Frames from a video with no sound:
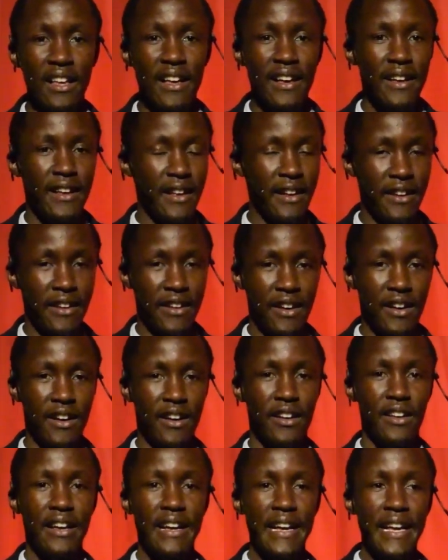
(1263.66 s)
and
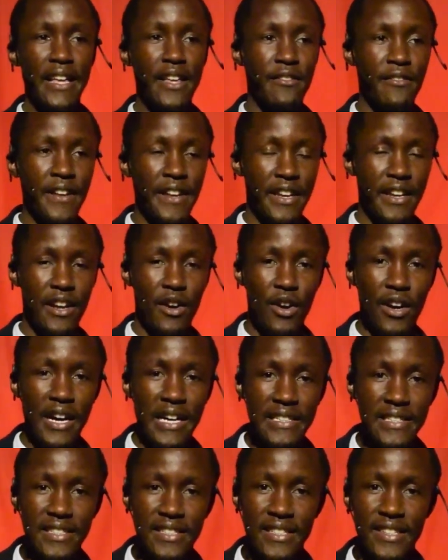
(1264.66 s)
even in our
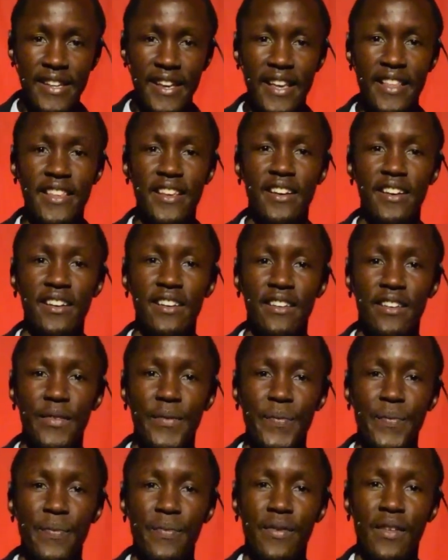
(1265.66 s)
country, Kenya,
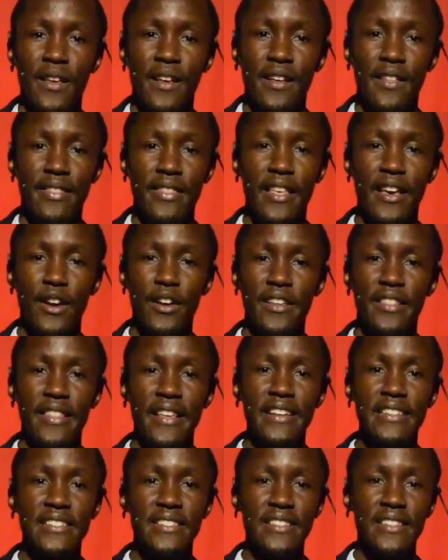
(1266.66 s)
there is
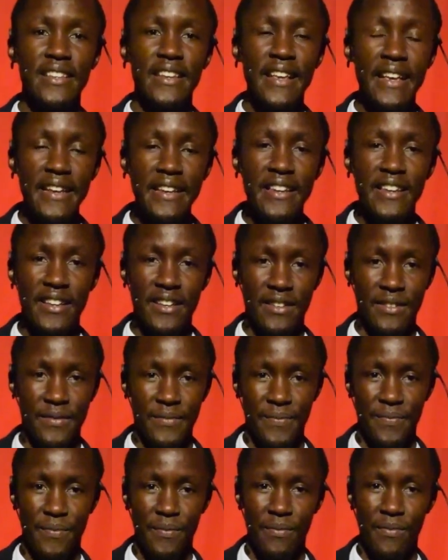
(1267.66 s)
need,
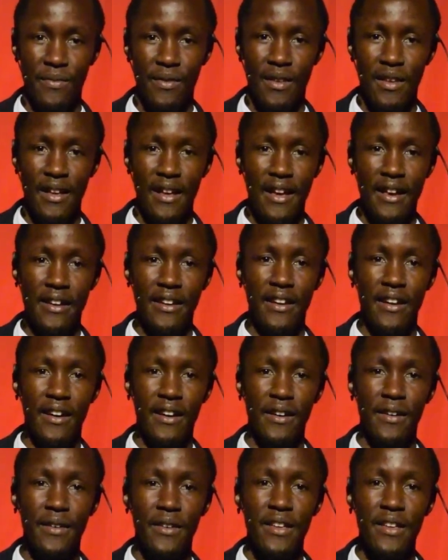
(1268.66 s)
and there's